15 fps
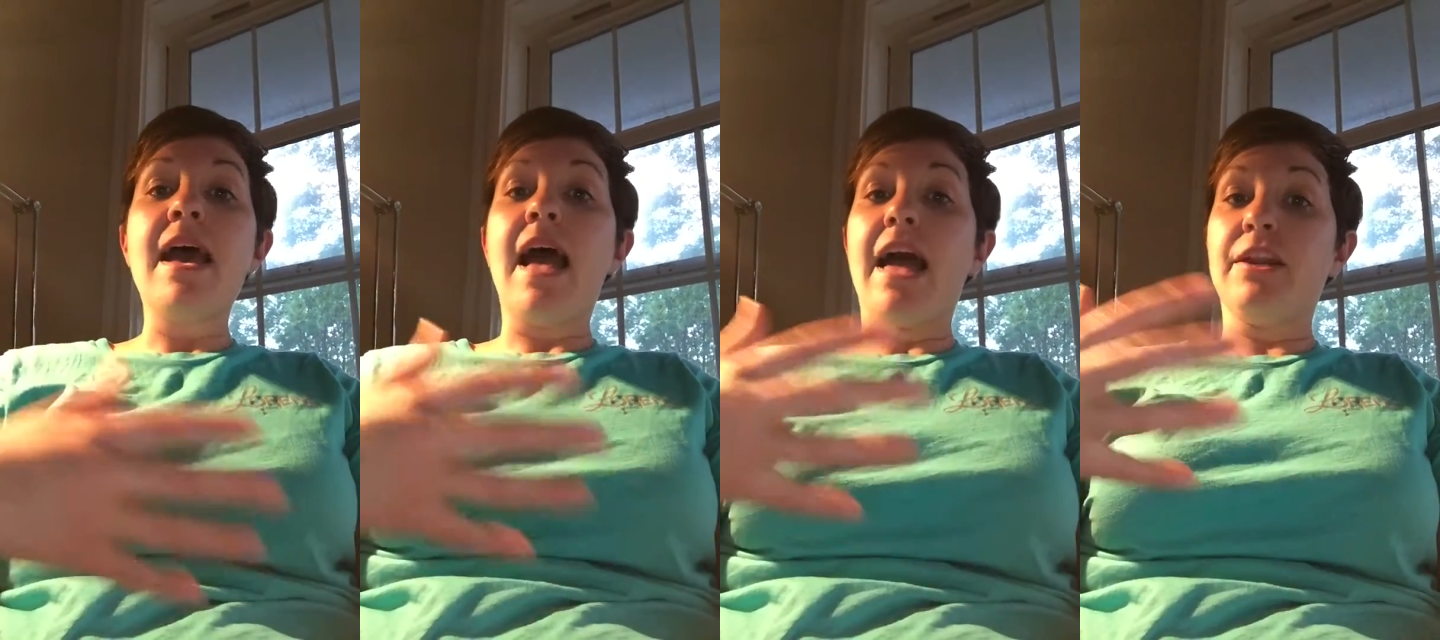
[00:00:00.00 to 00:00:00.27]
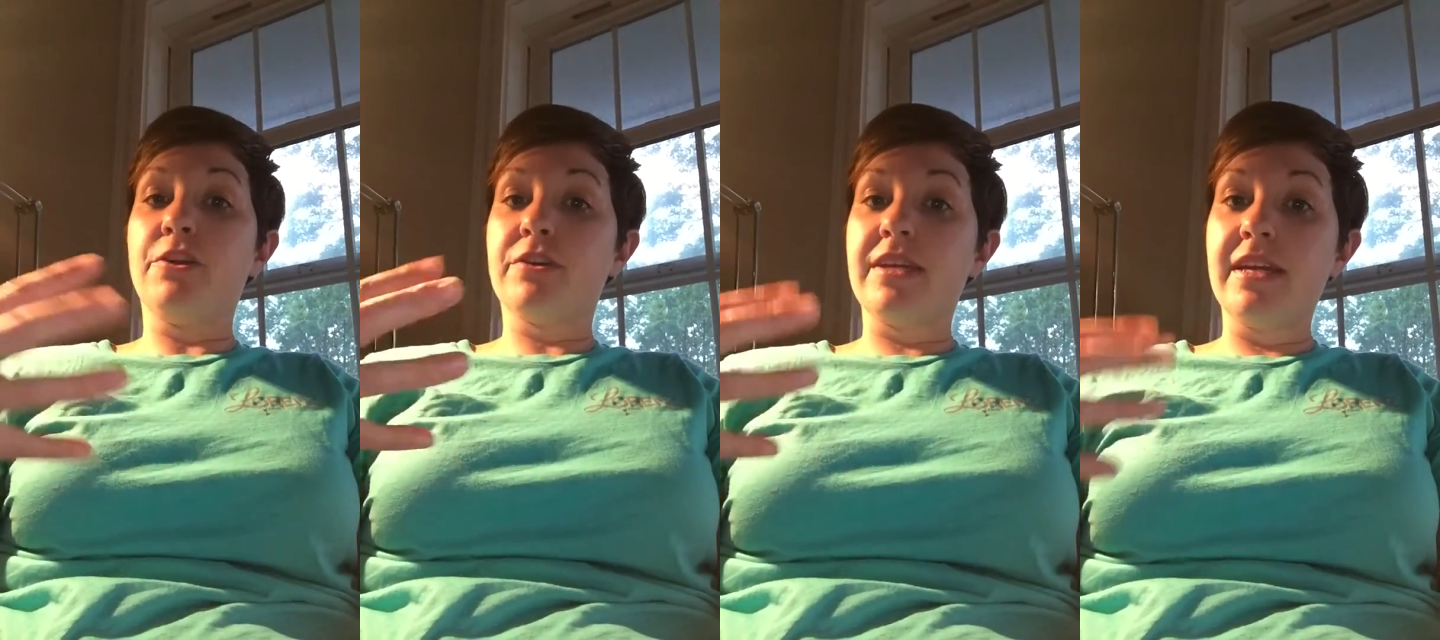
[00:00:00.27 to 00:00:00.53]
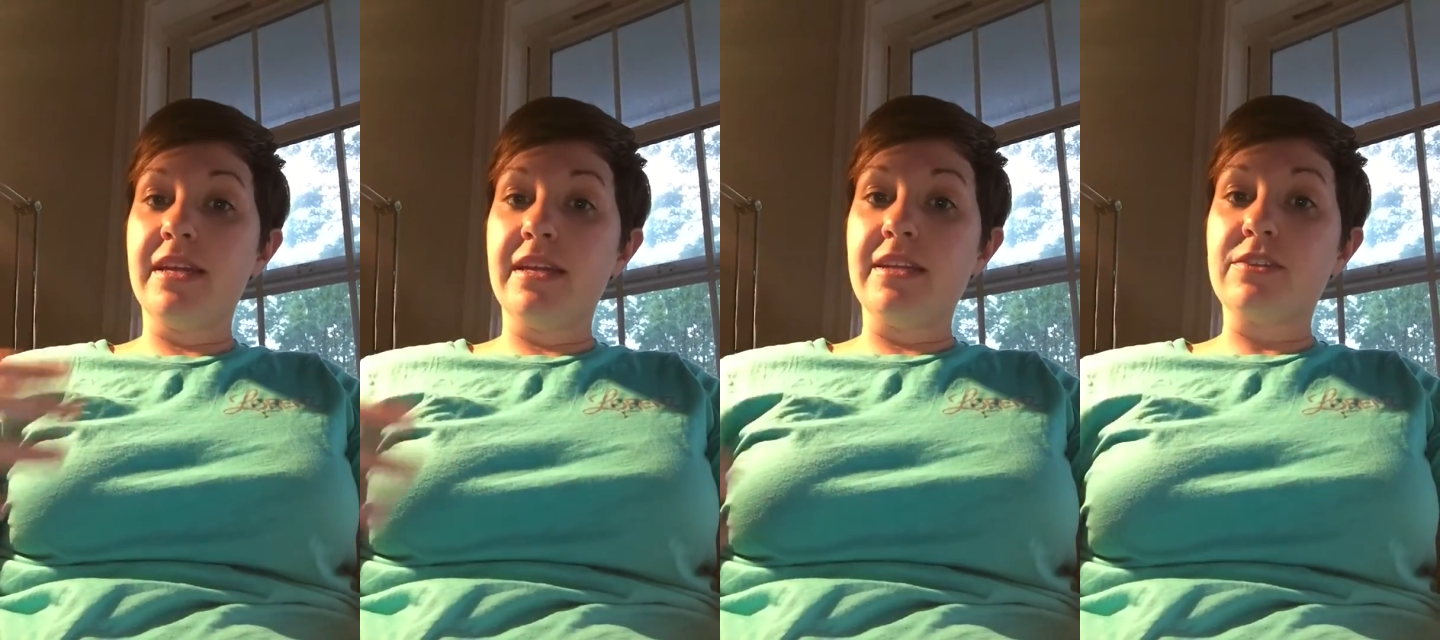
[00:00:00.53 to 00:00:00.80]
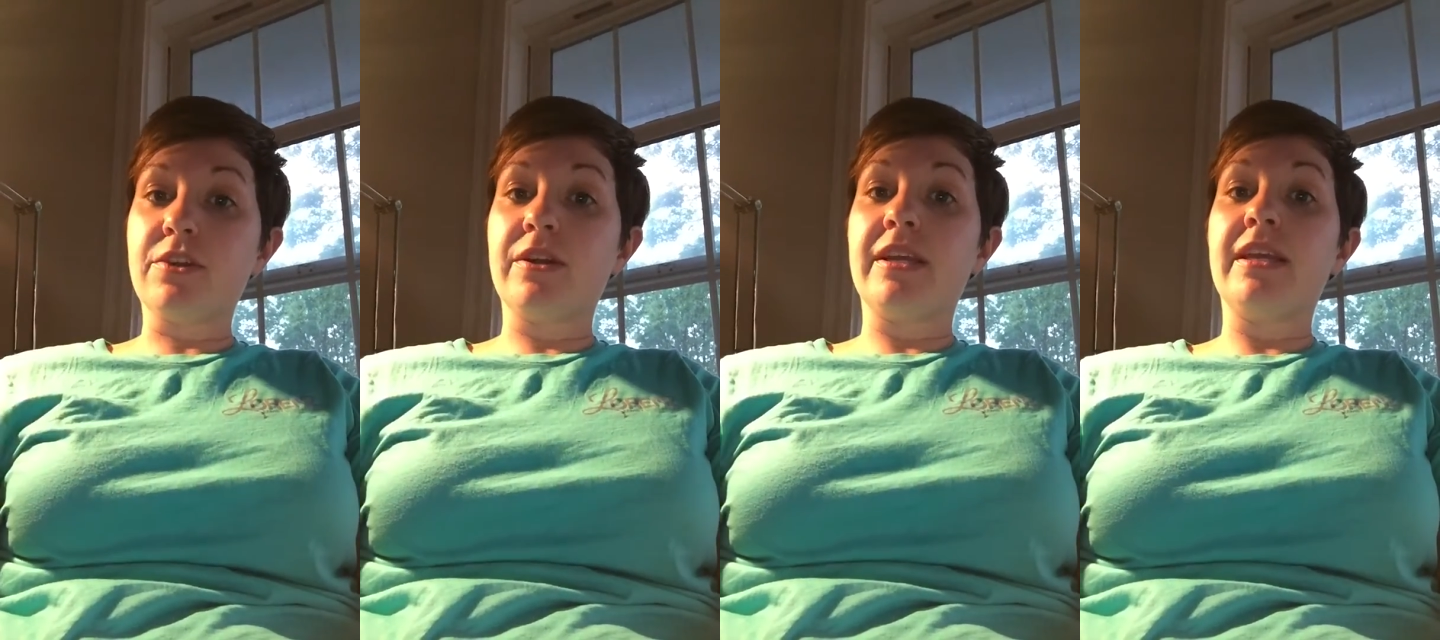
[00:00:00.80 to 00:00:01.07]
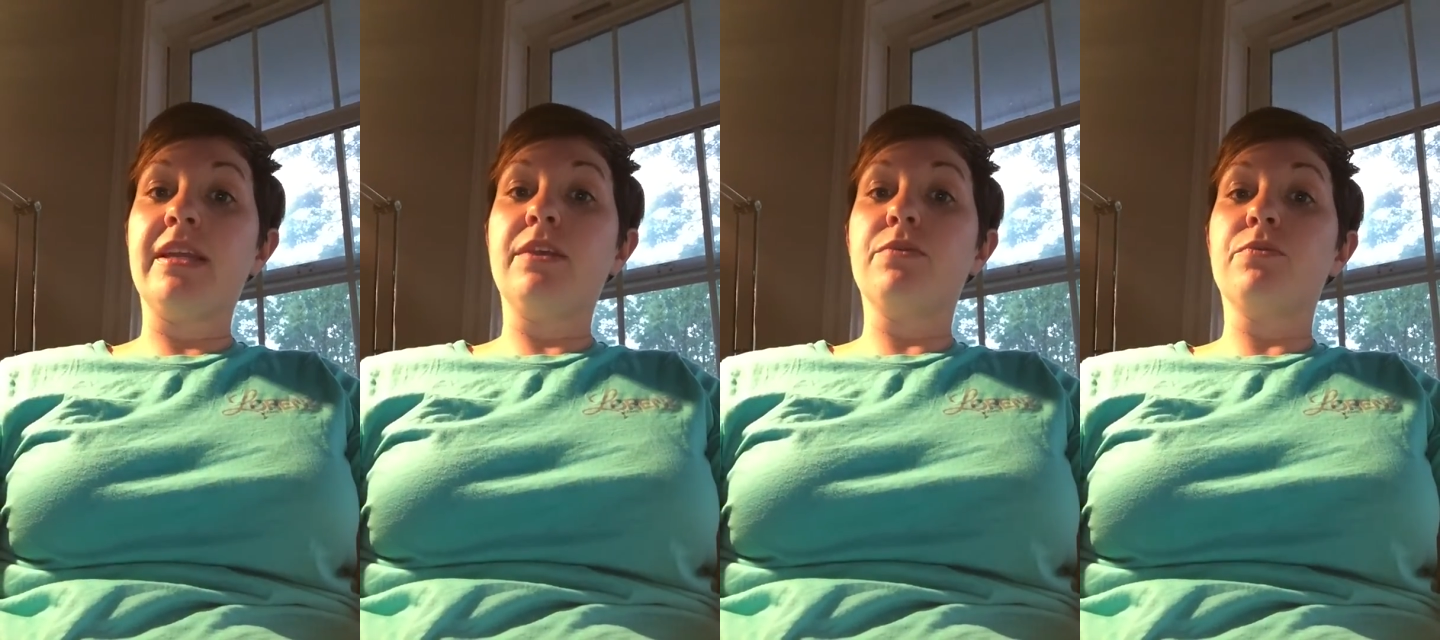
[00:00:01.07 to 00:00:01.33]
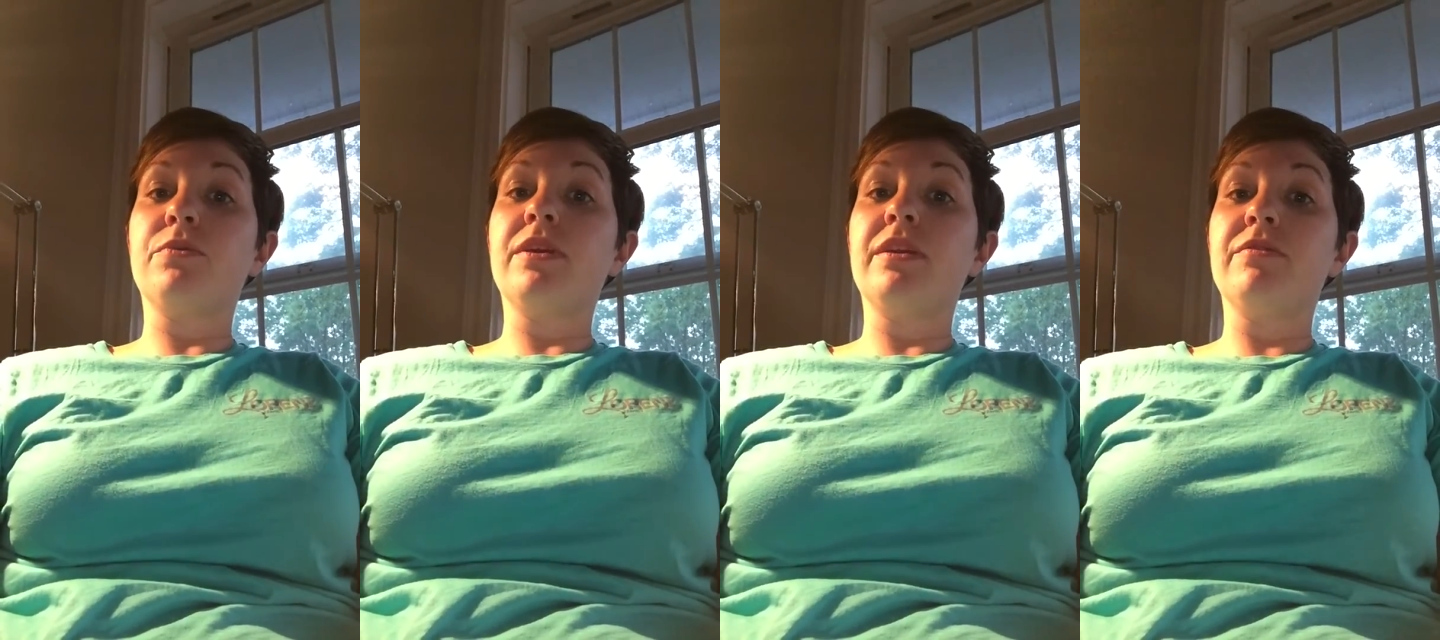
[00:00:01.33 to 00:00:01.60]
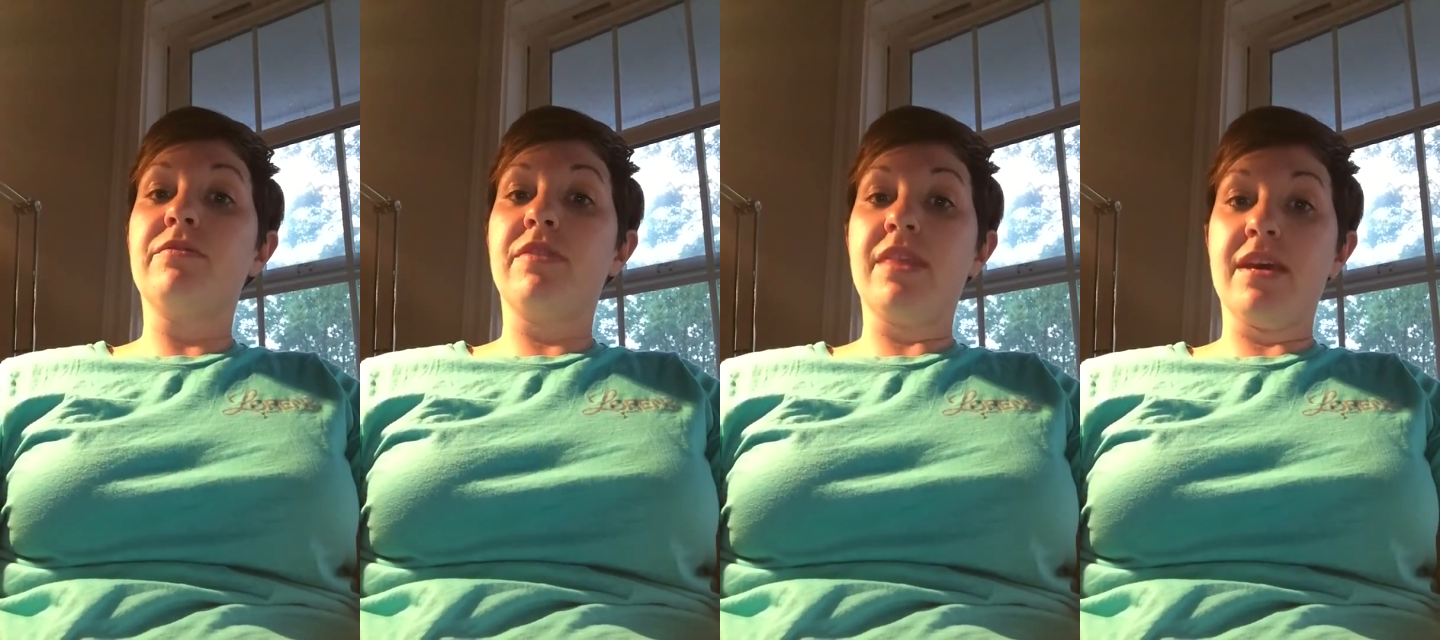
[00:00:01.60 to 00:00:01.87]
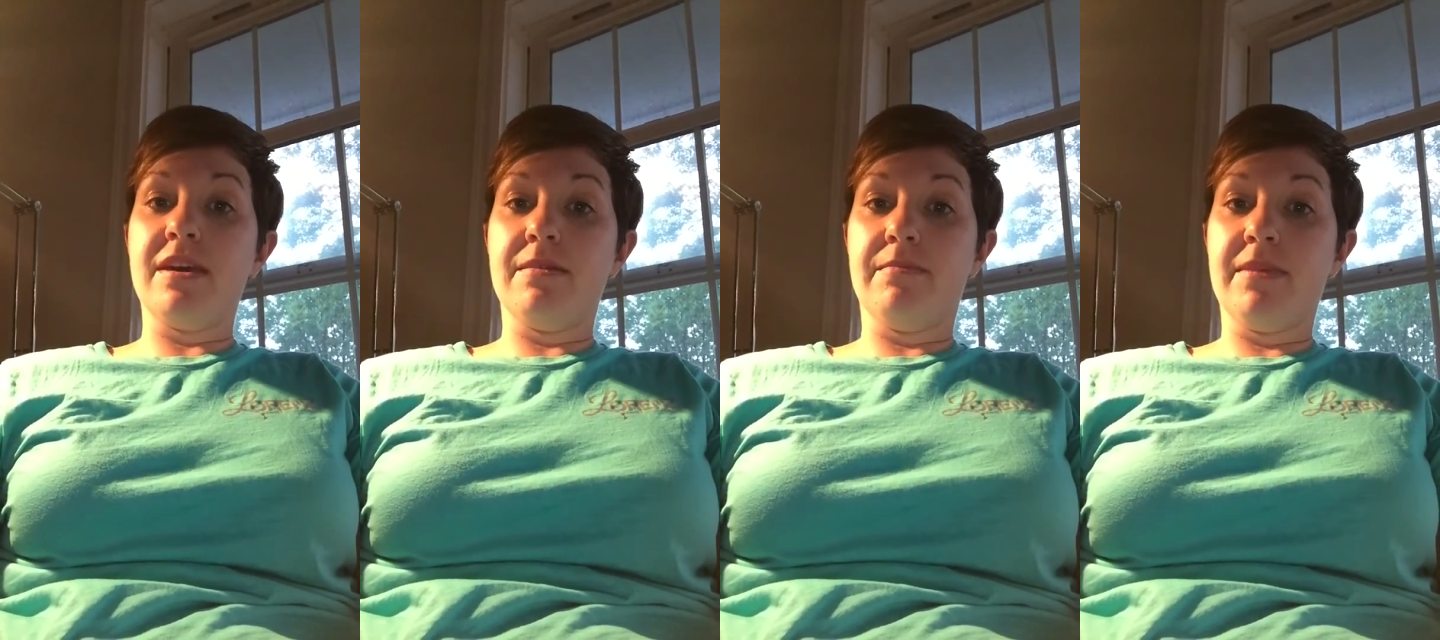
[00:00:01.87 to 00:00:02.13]
and your kidneys are getting rid of
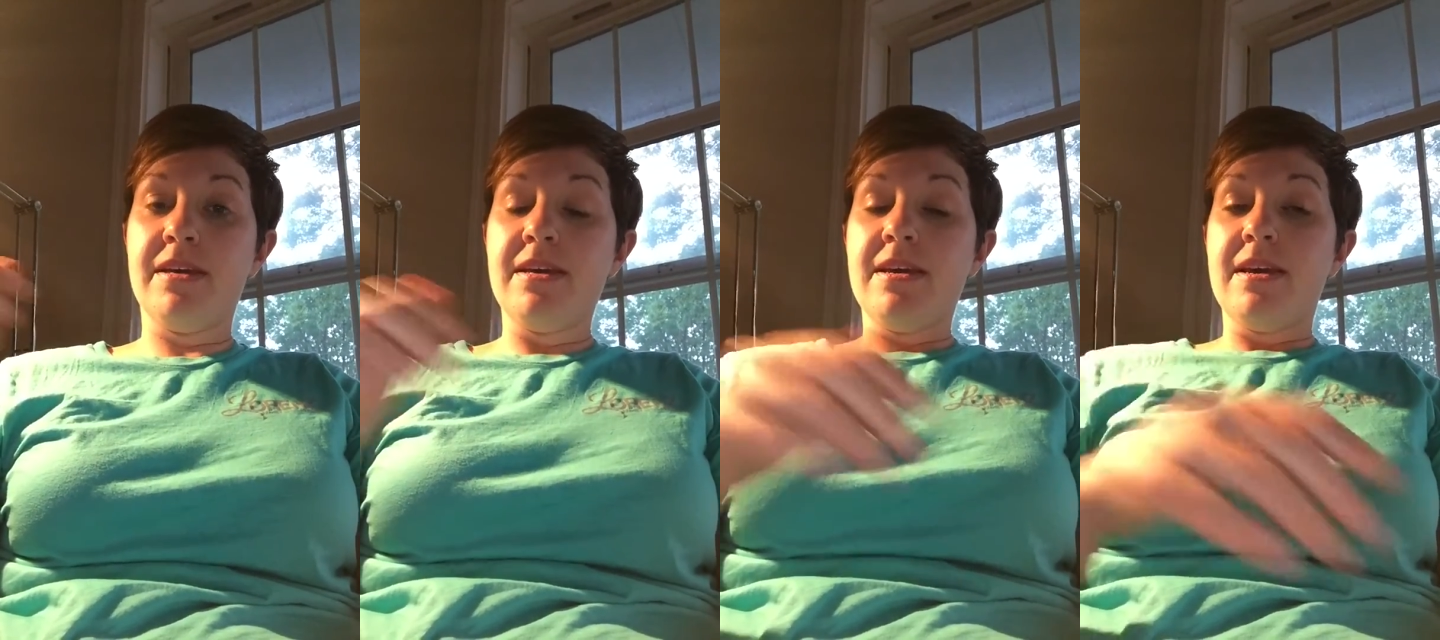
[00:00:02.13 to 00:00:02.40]
them